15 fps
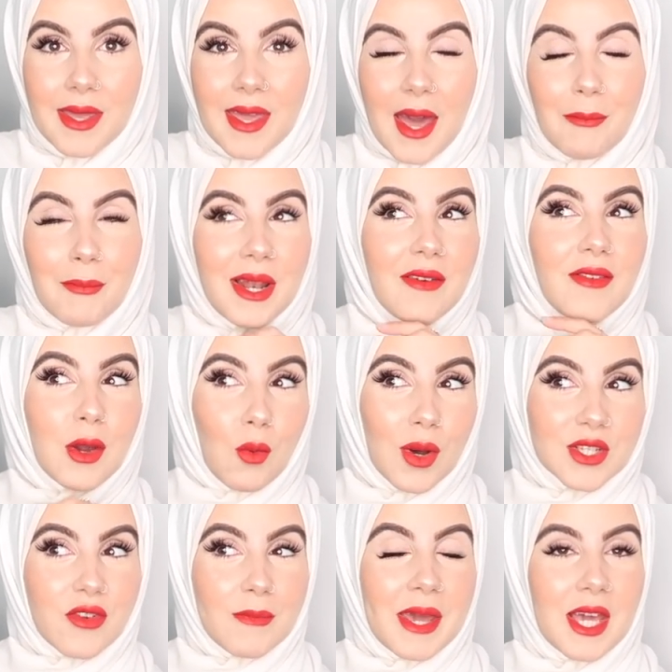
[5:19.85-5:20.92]
Yeah, I believe it
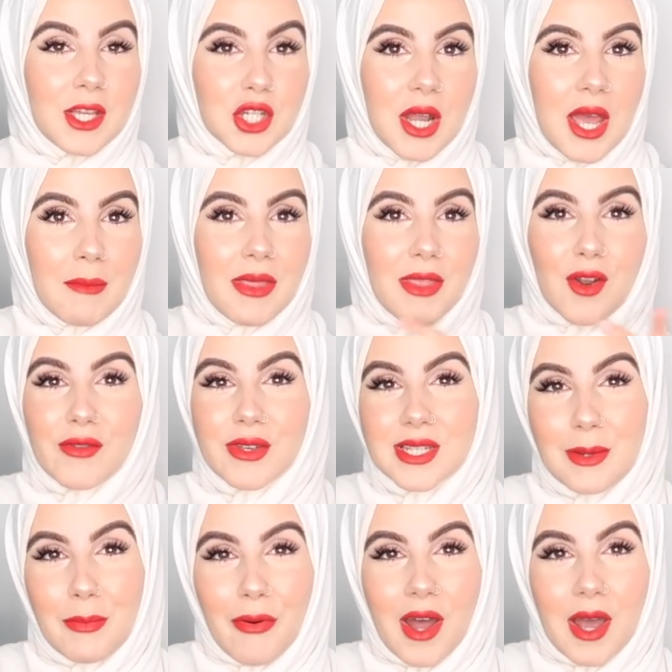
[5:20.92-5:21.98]
was from H&M, and then
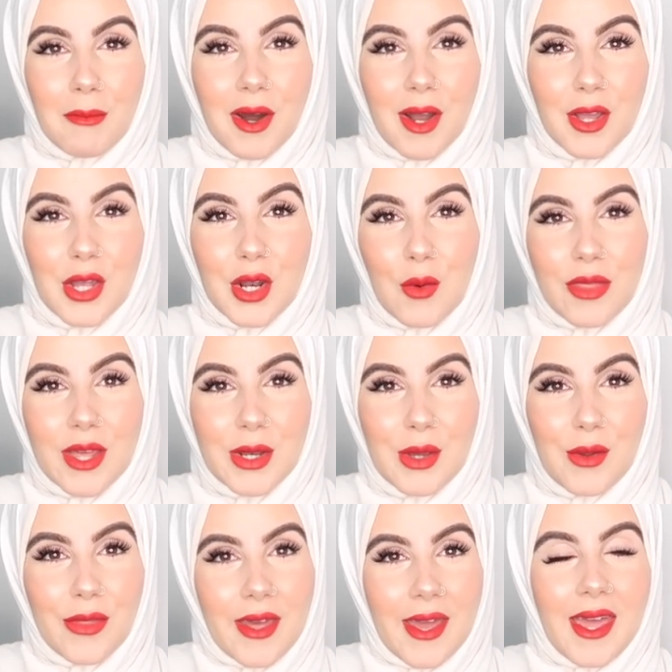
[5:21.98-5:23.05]
obviously Primark, you know what they
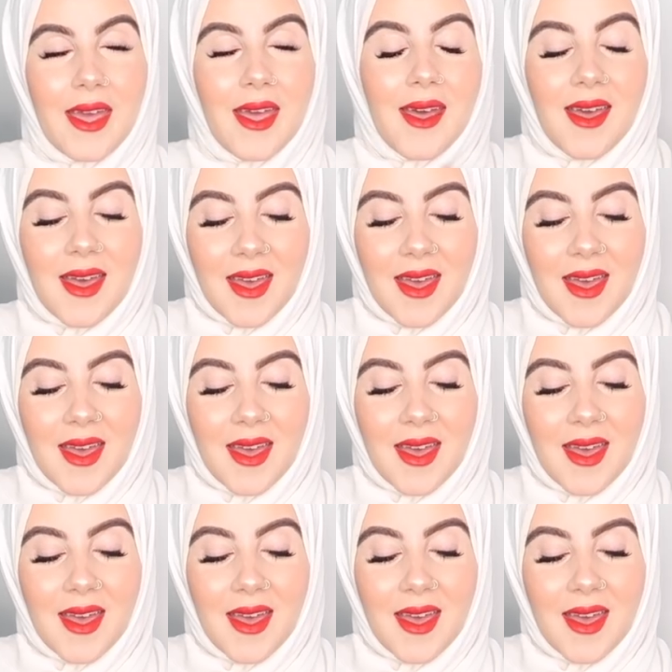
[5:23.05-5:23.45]
do, they